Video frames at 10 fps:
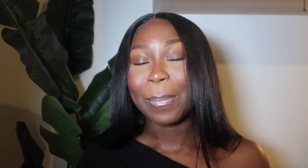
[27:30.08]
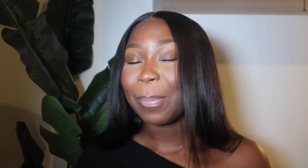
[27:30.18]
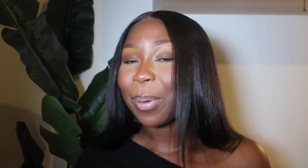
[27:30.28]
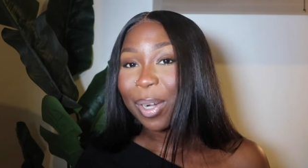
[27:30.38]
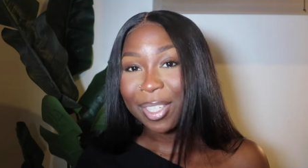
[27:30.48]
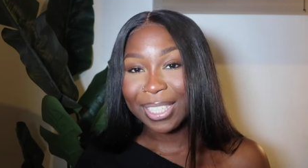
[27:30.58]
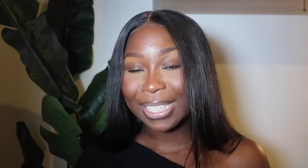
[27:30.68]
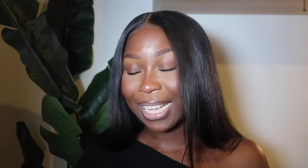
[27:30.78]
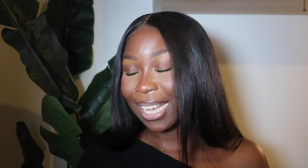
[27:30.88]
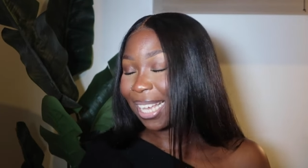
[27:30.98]
be
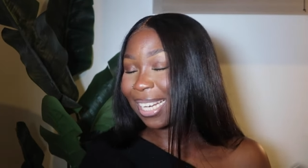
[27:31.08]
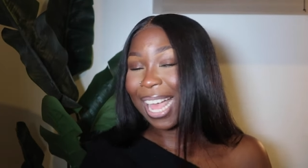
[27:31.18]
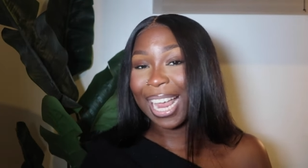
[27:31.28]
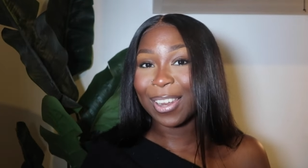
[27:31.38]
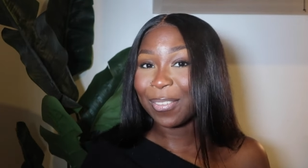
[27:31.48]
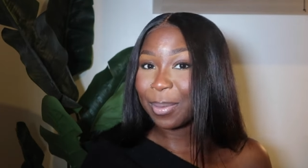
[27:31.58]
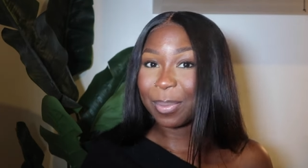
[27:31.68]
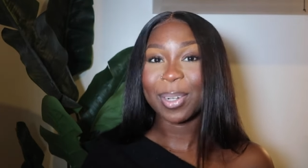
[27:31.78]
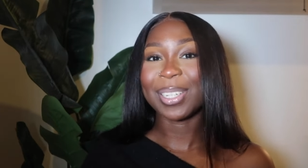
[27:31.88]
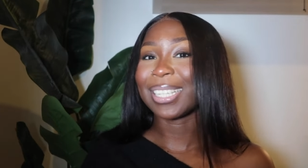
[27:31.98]
purchasing. I love to
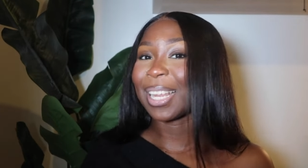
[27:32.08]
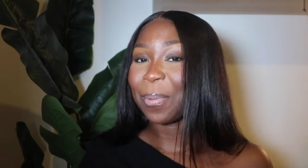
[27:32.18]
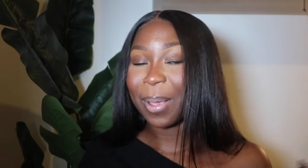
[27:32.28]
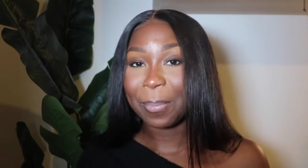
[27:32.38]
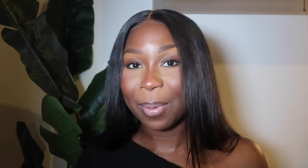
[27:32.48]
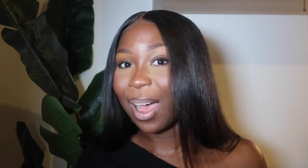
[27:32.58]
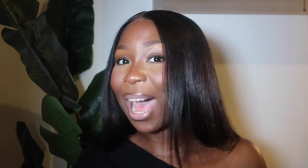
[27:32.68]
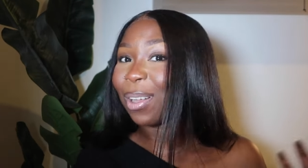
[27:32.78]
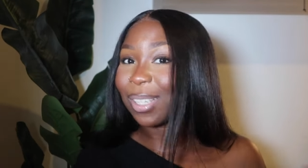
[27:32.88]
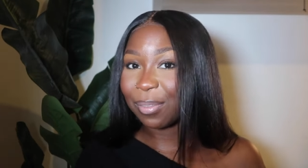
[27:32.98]
purchase anyway, but
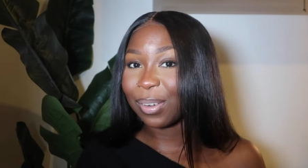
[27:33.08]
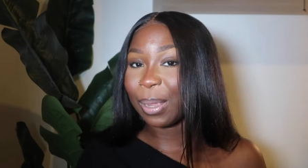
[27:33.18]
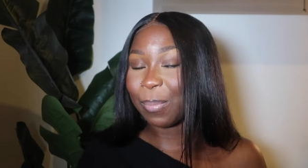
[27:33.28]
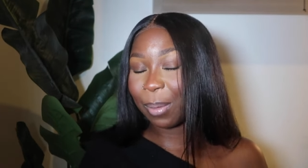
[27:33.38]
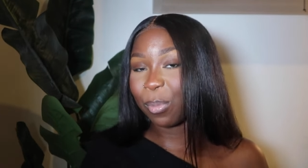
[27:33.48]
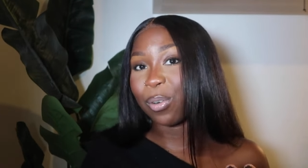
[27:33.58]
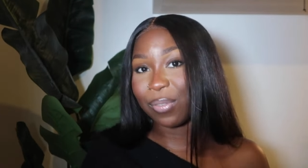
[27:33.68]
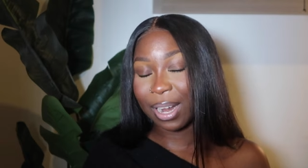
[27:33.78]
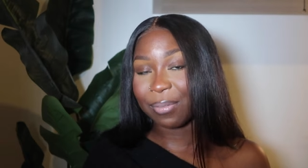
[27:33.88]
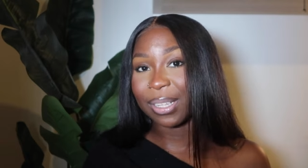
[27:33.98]
I'll definitely make more of
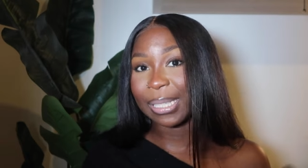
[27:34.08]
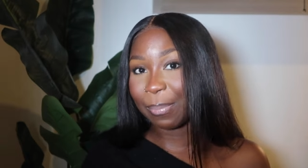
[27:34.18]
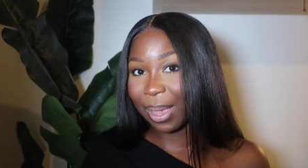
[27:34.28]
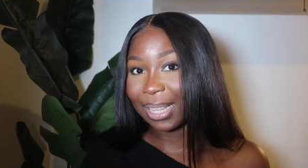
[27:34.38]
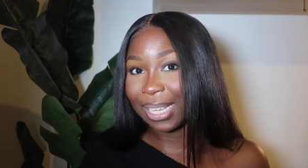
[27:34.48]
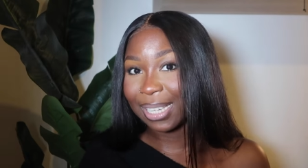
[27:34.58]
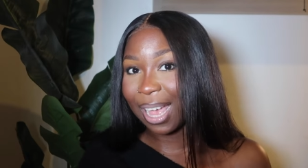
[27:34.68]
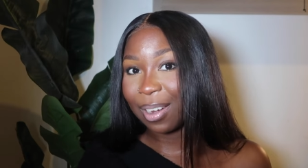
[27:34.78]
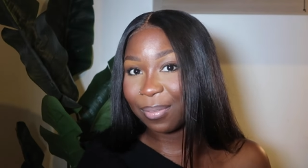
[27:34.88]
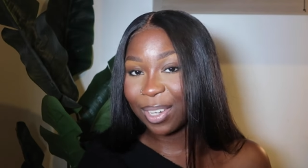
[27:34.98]
an effort to make these
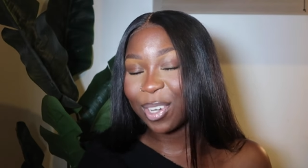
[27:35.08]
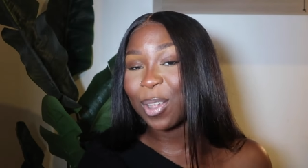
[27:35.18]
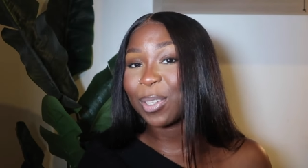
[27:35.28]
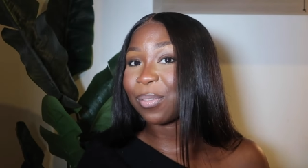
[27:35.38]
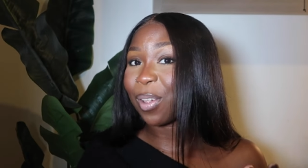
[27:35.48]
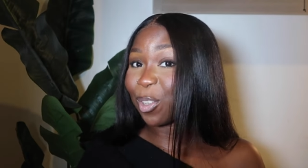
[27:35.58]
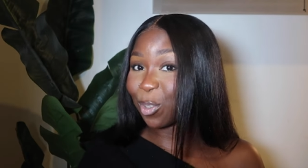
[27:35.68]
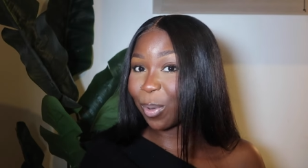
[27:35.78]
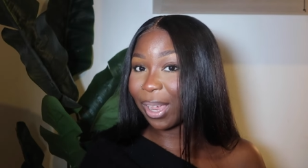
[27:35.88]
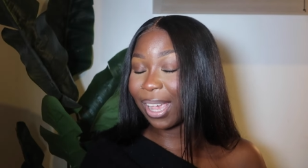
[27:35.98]
kind of videos if you
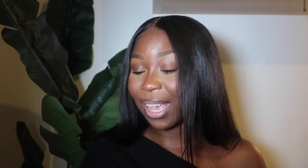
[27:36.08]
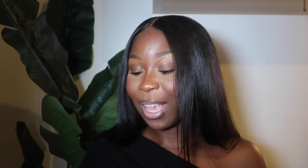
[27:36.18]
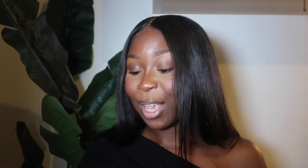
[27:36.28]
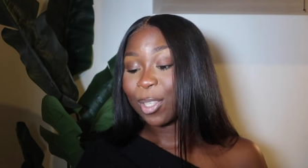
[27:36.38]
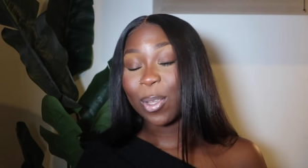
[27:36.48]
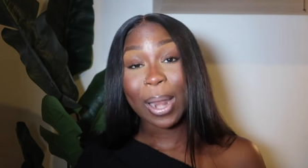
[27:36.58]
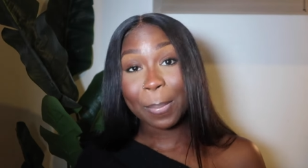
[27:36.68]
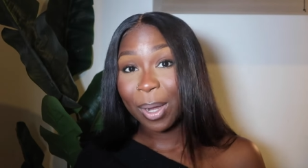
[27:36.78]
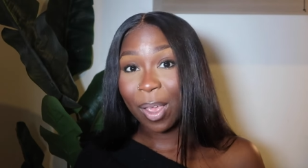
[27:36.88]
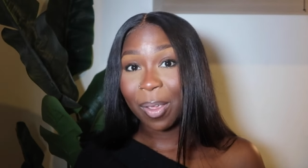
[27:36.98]
enjoy it. So
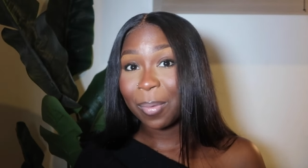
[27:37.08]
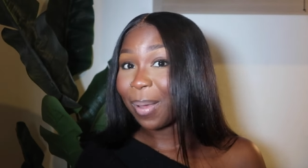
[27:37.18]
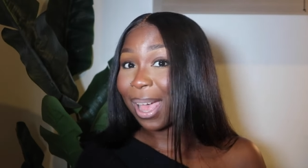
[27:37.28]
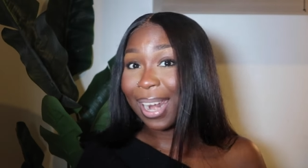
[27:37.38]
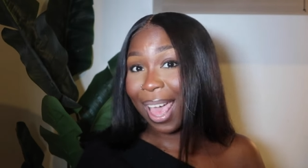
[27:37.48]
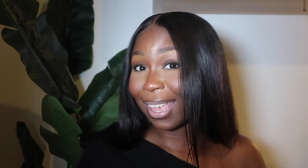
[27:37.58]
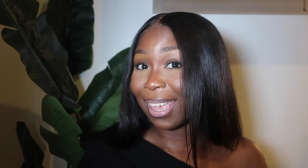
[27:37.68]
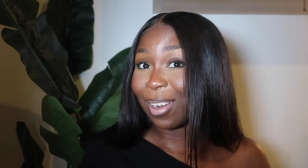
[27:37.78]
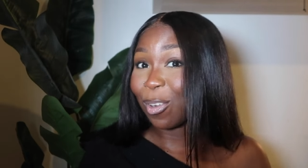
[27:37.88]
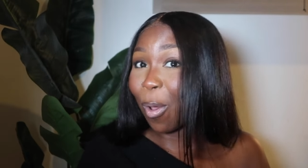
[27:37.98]
let me know by
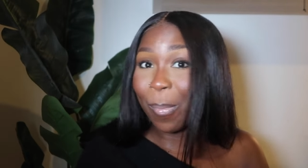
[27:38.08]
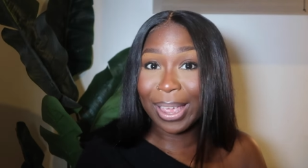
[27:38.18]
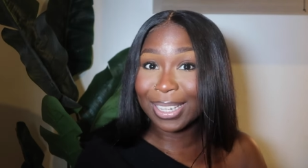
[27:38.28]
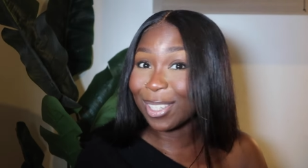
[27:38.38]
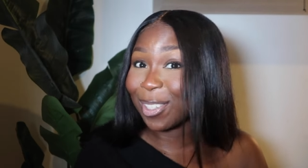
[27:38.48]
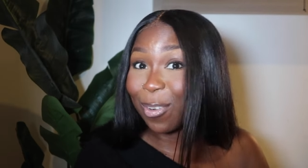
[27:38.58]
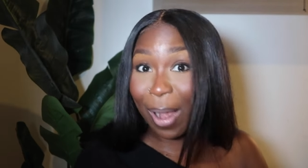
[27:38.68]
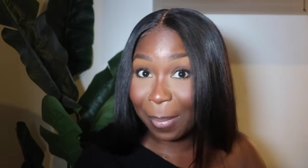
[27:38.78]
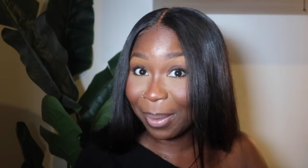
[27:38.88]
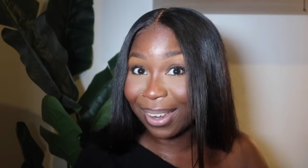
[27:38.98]
liking, comment,
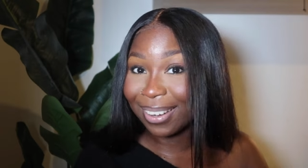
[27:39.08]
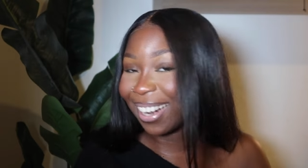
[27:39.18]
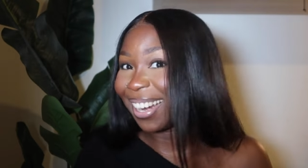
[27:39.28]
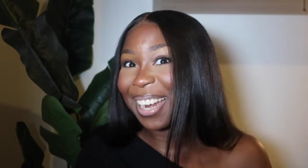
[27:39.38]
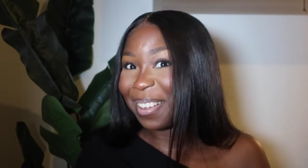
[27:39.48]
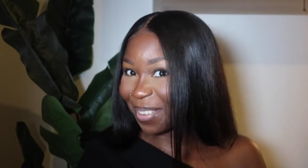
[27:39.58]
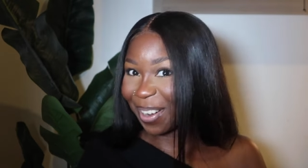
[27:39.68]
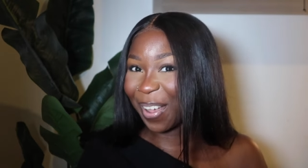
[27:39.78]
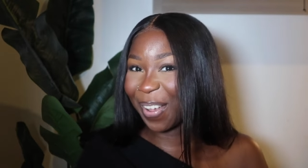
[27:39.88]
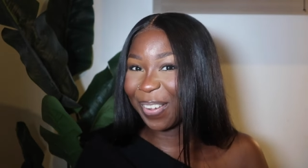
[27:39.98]
subscribing, let me
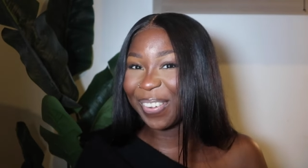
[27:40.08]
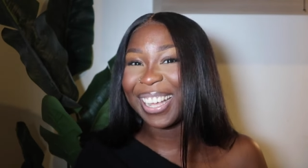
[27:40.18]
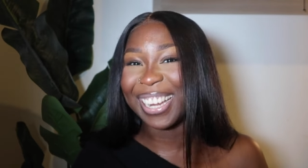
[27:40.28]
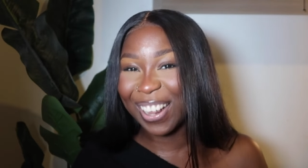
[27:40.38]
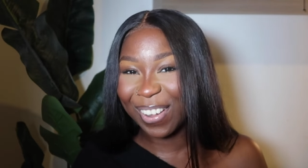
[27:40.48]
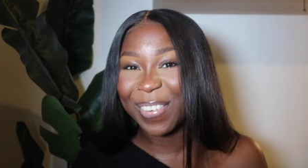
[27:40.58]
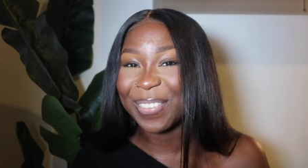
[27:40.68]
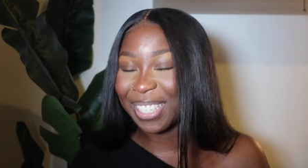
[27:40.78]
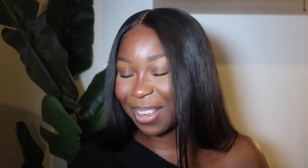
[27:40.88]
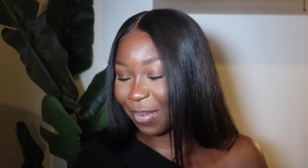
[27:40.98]
know, and I'll
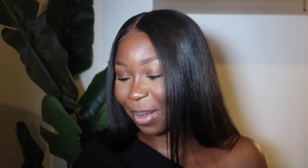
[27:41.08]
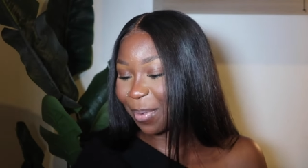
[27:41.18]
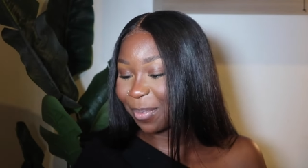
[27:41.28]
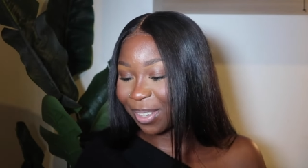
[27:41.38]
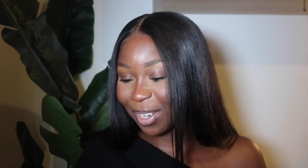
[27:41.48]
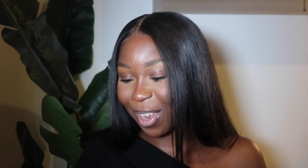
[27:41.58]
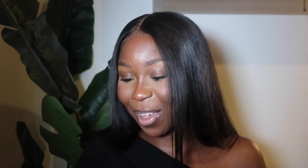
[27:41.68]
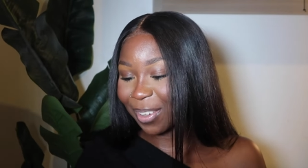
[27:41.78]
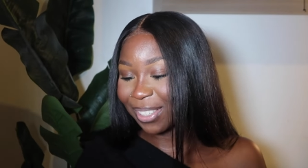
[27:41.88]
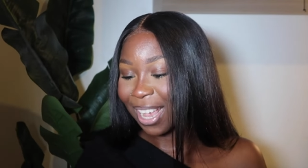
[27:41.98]
obviously make more
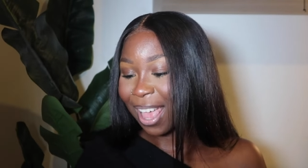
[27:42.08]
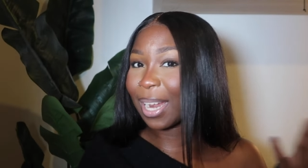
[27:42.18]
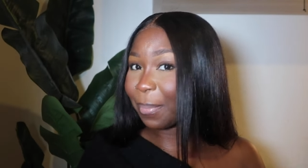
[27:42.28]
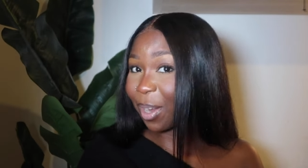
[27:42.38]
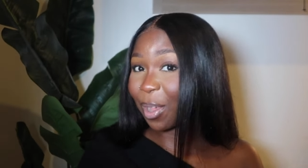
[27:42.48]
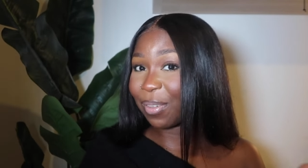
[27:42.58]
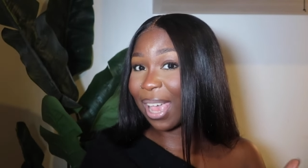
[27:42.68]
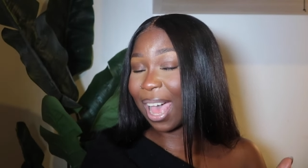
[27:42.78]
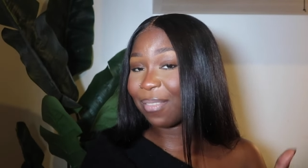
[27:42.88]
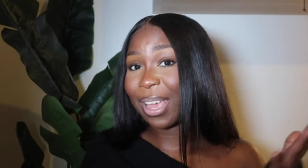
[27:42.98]
videos. So let me know if you
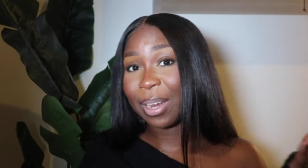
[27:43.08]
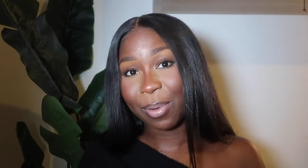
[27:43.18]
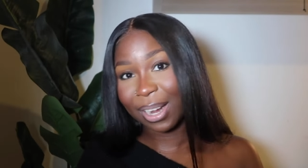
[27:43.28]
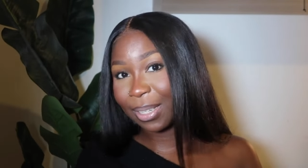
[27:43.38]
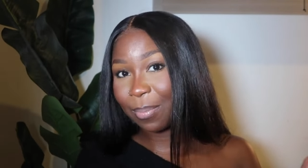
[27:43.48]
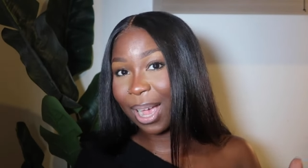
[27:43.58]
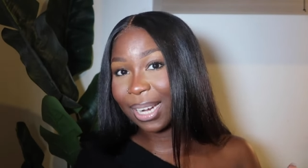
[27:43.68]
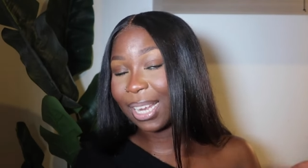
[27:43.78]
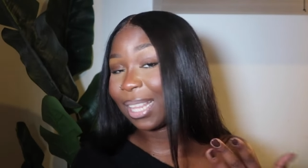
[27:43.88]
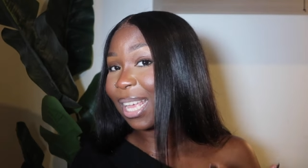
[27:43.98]
have any brands in
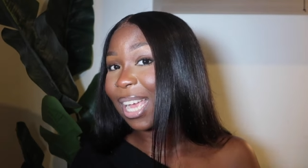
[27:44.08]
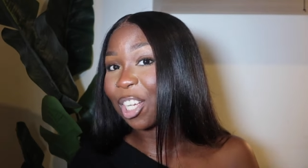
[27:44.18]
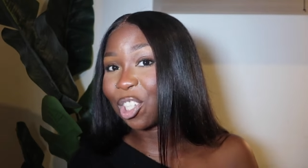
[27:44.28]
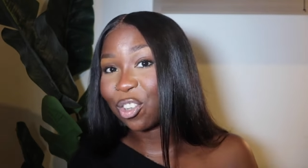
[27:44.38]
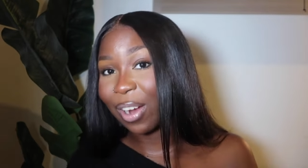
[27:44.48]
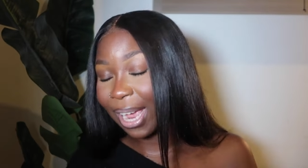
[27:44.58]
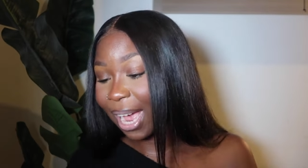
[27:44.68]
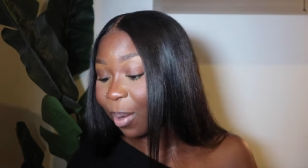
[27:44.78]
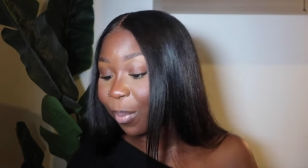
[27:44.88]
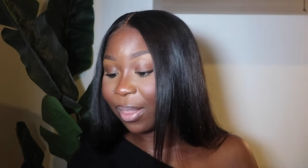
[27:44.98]
mind that you think I should try
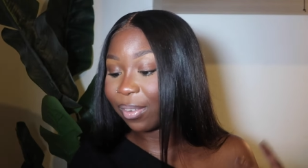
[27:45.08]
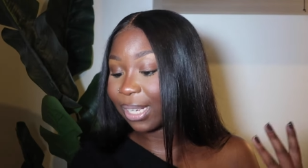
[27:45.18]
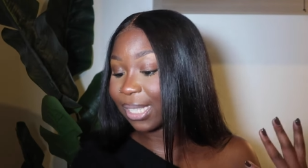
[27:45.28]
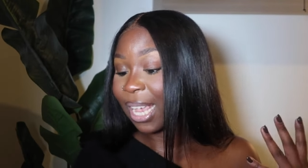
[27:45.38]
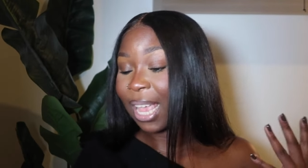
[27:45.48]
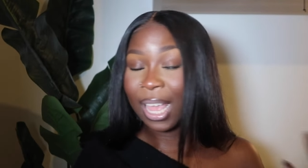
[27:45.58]
out, whether it's